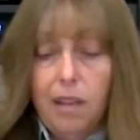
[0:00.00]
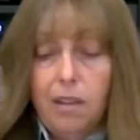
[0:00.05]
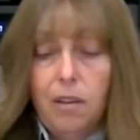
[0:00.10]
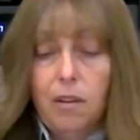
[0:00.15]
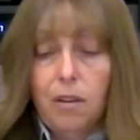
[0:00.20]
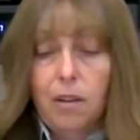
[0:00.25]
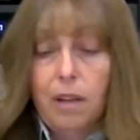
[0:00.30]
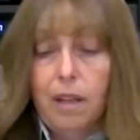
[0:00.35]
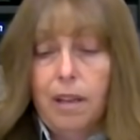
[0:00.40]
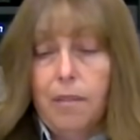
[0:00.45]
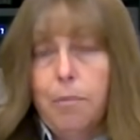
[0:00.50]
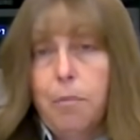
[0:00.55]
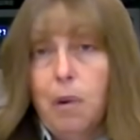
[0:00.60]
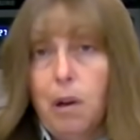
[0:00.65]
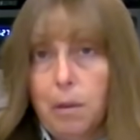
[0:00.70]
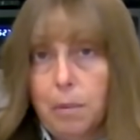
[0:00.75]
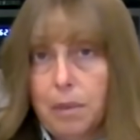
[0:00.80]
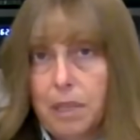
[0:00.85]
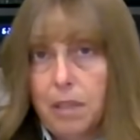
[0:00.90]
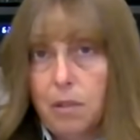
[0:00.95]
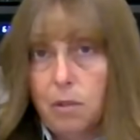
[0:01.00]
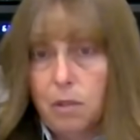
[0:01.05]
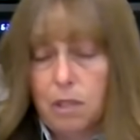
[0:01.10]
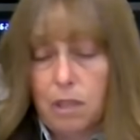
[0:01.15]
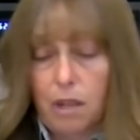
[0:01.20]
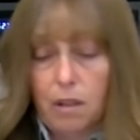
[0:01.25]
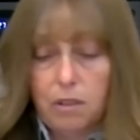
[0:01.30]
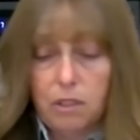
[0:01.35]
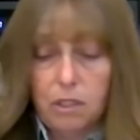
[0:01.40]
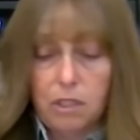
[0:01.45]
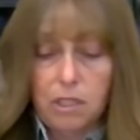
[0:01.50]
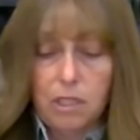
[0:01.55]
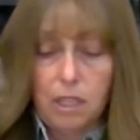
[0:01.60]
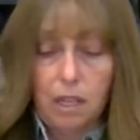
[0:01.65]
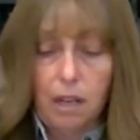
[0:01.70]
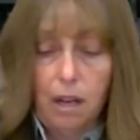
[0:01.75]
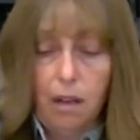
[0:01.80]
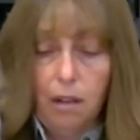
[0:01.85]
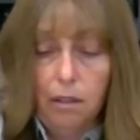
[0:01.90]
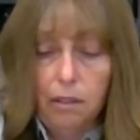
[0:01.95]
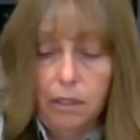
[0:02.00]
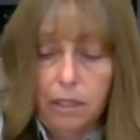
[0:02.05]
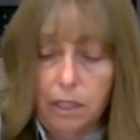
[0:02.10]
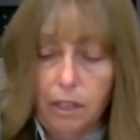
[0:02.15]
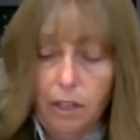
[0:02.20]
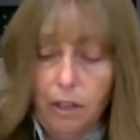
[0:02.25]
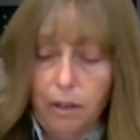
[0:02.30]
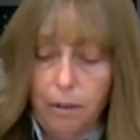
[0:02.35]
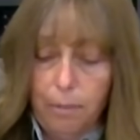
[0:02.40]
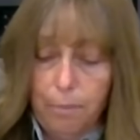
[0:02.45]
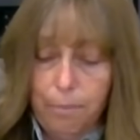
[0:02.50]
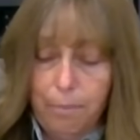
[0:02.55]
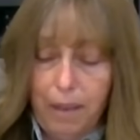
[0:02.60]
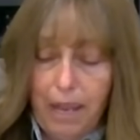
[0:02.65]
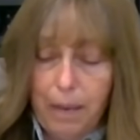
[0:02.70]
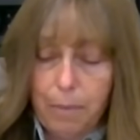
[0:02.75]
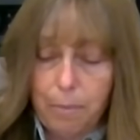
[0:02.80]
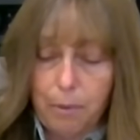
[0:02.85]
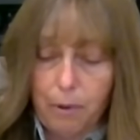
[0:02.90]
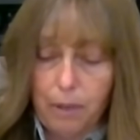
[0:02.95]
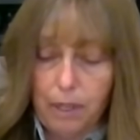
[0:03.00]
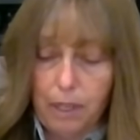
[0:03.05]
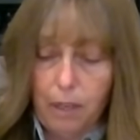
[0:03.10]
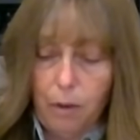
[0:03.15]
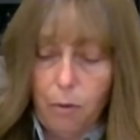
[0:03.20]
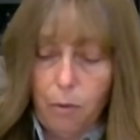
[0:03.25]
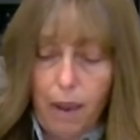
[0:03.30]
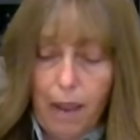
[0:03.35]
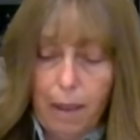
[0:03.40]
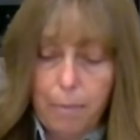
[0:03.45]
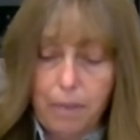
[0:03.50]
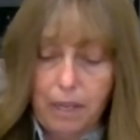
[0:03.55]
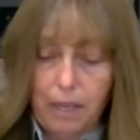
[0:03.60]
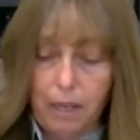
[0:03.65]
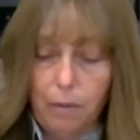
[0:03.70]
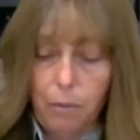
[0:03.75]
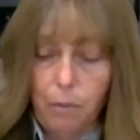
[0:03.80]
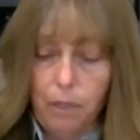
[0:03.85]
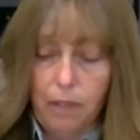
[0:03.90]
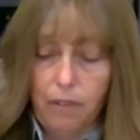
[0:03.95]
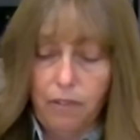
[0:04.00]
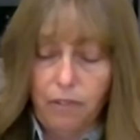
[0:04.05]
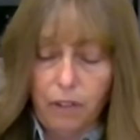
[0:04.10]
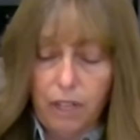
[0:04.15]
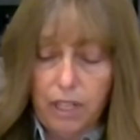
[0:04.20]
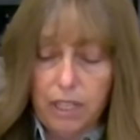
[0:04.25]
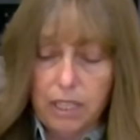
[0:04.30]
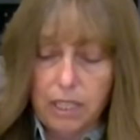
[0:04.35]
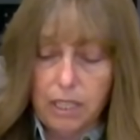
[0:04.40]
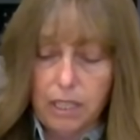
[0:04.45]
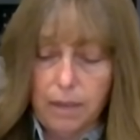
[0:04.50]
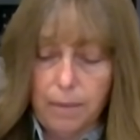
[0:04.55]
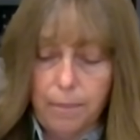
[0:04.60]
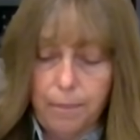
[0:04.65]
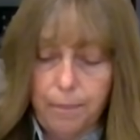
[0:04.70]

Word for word: you're going to have barbecue sauce stuck all to your paper that you wrap it in when you freeze it.